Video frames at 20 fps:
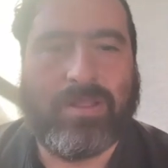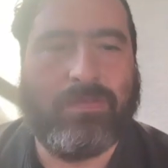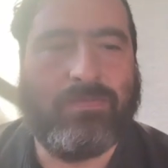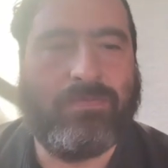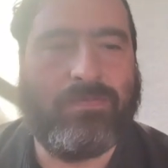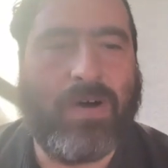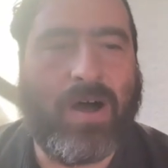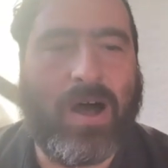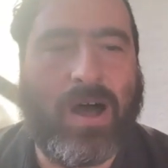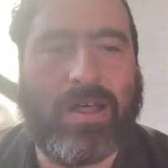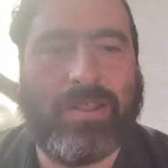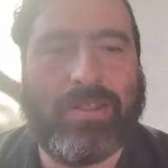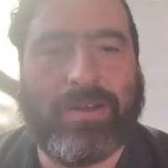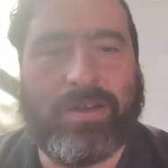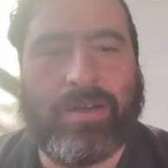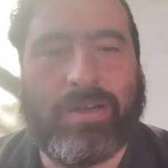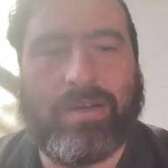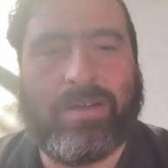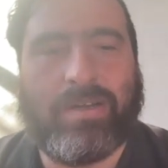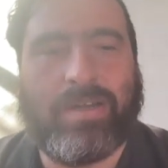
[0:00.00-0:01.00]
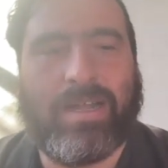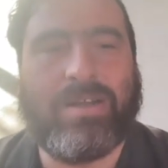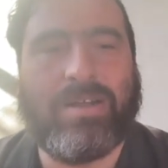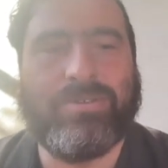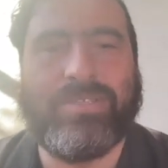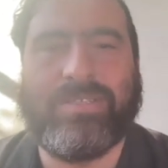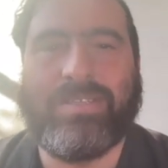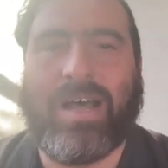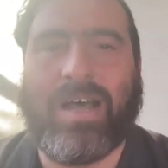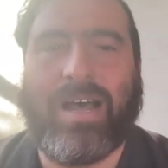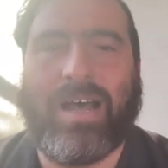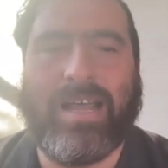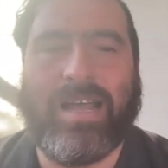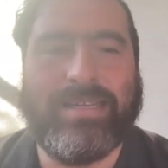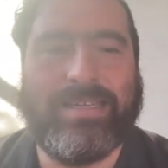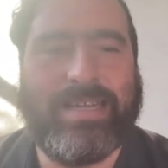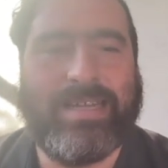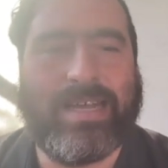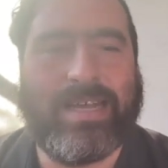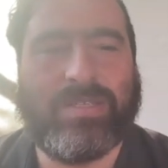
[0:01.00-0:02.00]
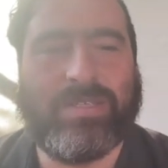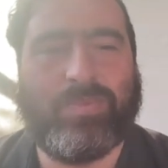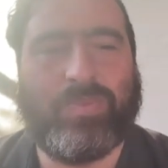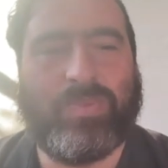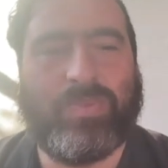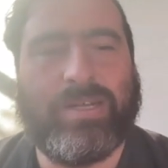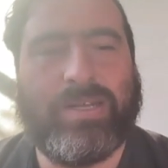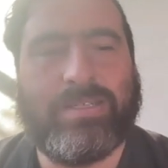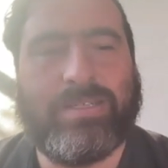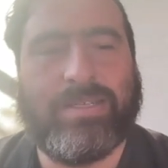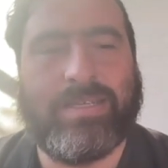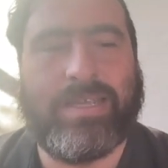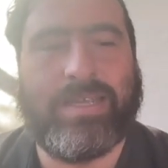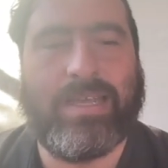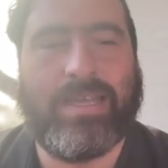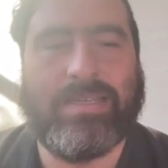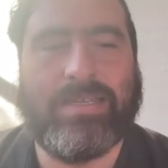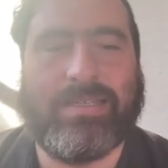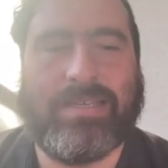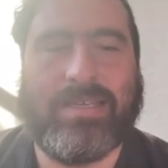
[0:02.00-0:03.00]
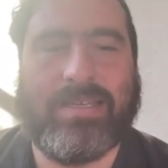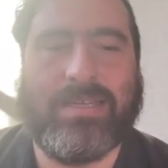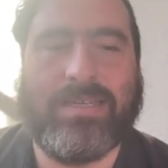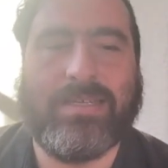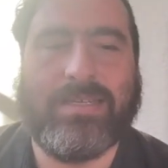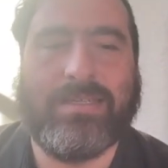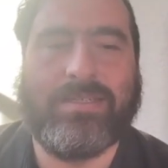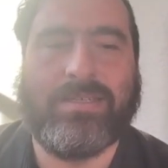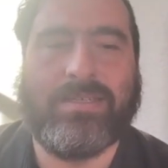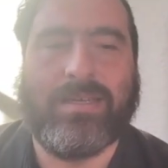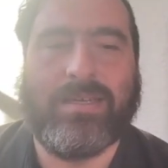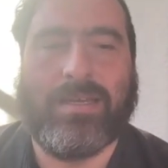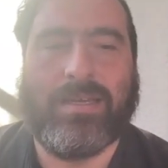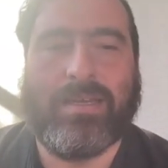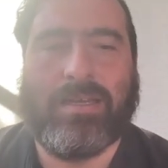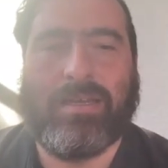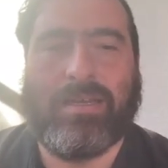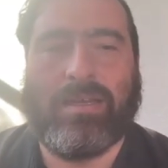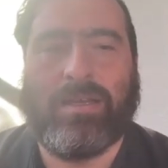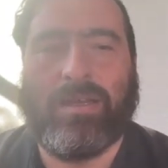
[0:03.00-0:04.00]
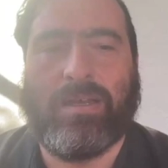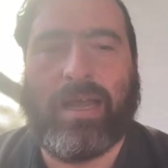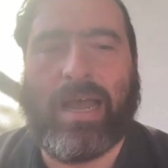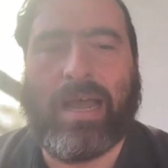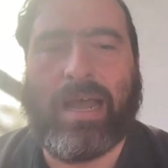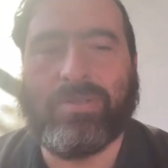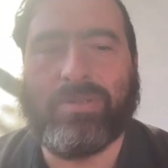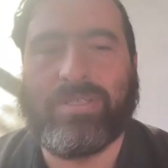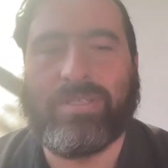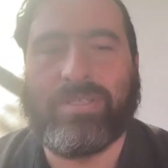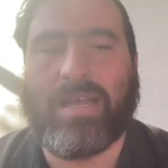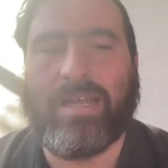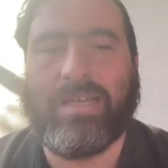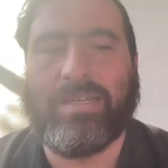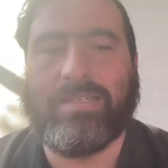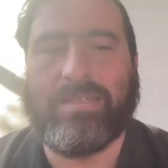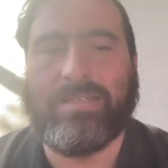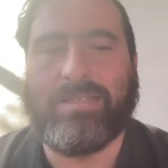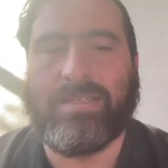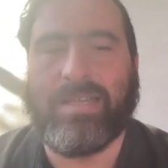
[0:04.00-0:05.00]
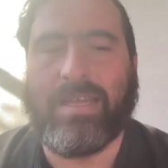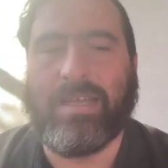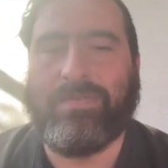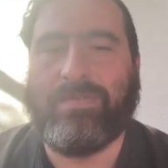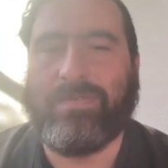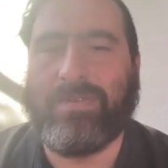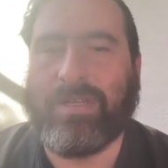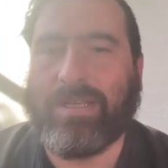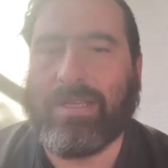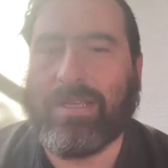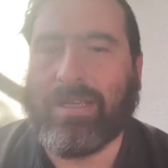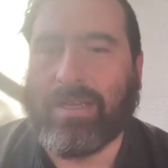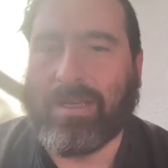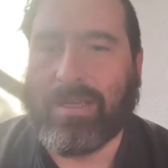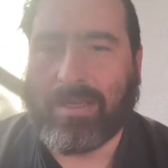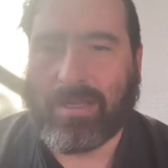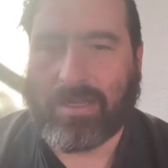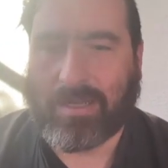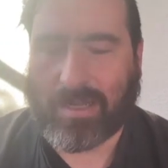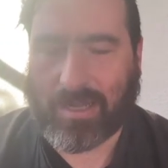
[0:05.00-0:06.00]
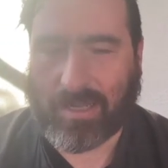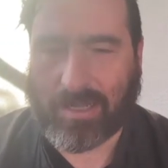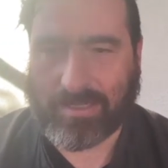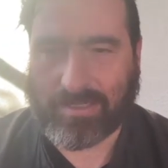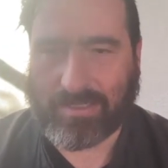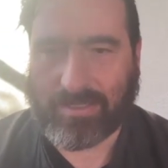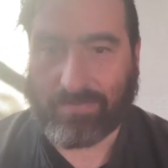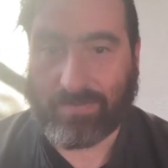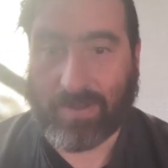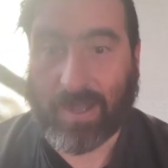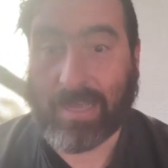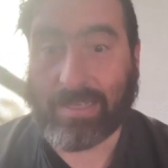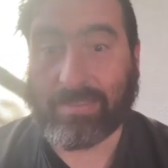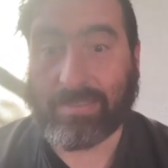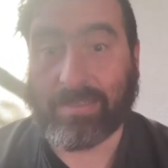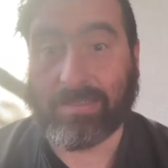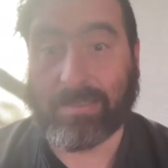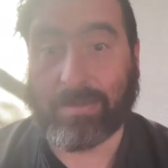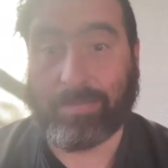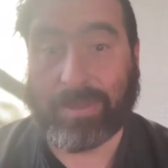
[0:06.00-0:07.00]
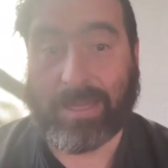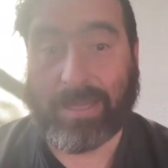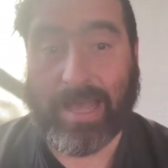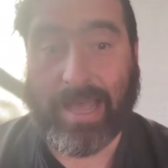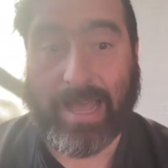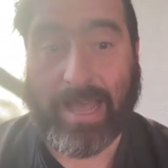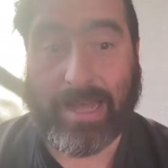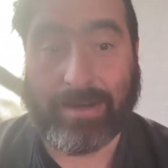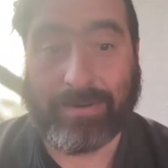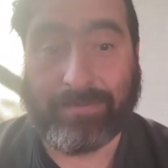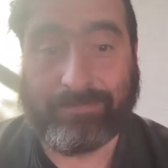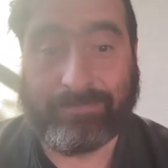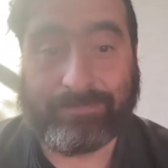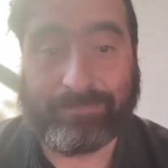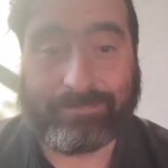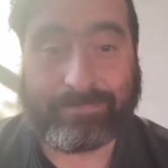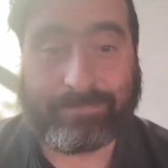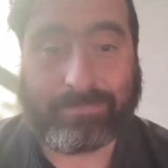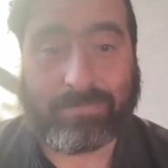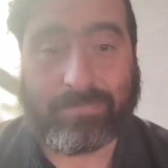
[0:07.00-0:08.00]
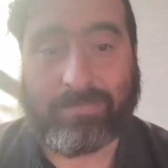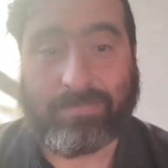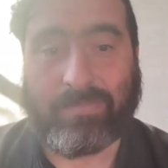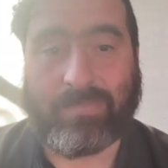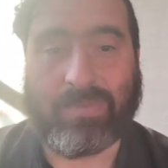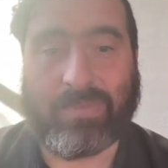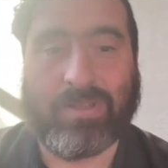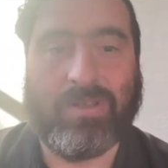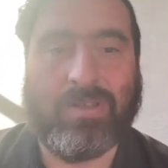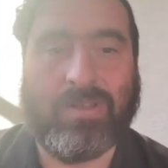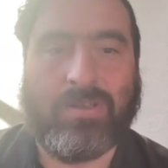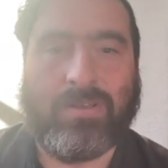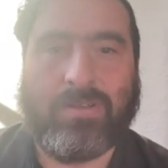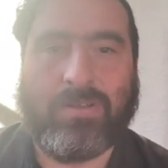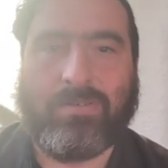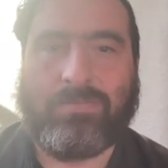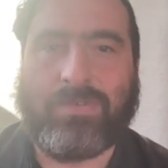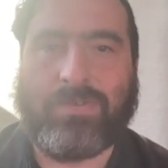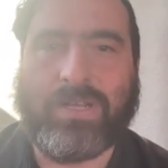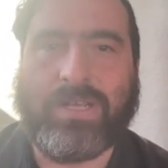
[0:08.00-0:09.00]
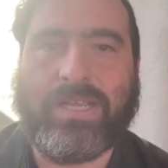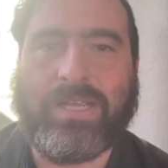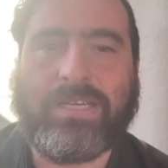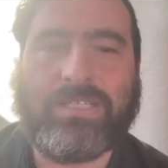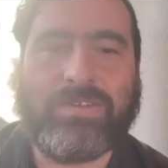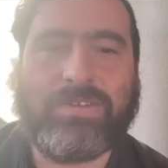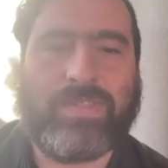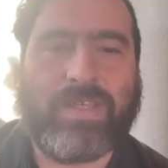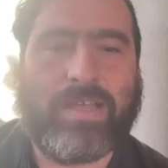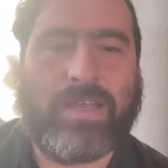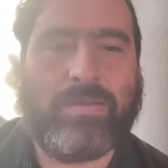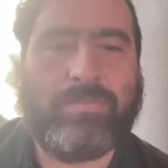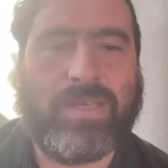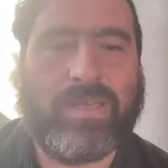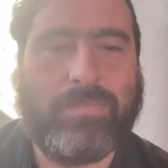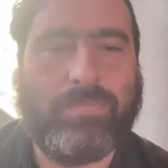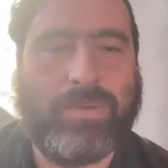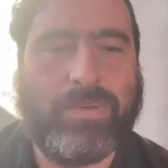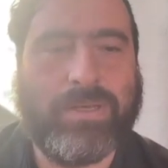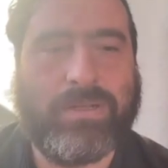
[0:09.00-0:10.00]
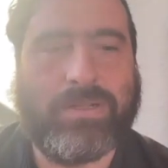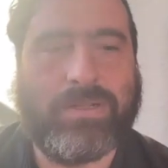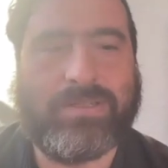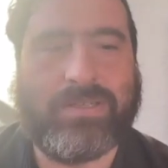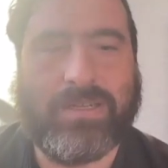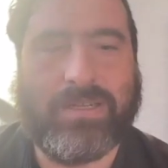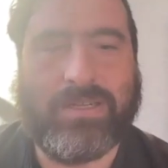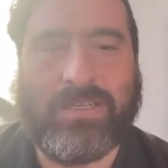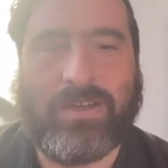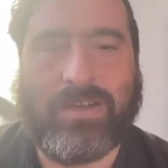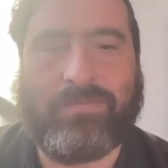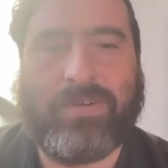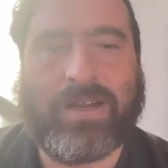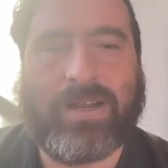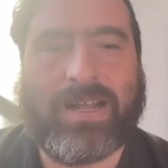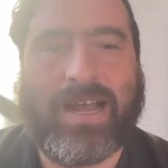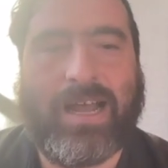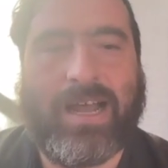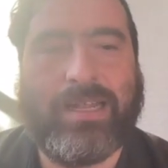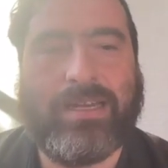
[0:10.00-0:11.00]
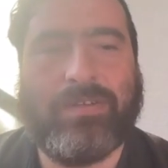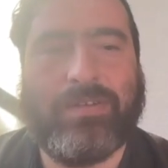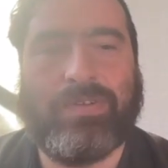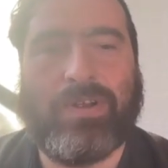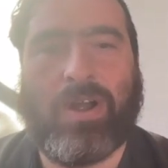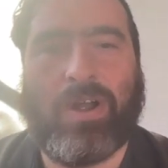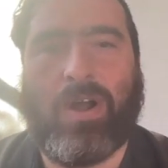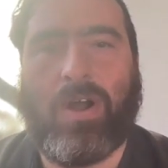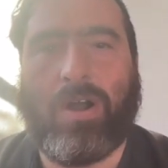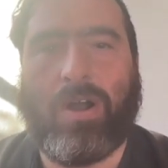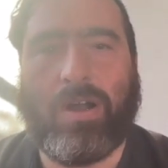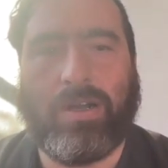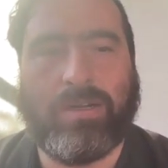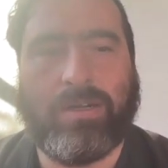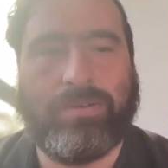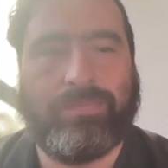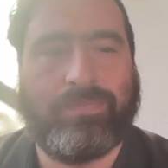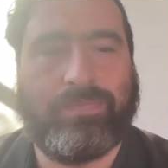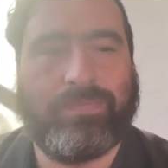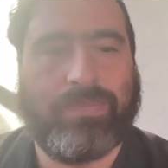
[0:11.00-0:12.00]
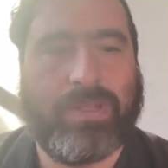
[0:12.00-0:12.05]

The father outside, desperate to get his kids outside to safety, uh, devises a plan. For each of them, he builds a different kind of cart,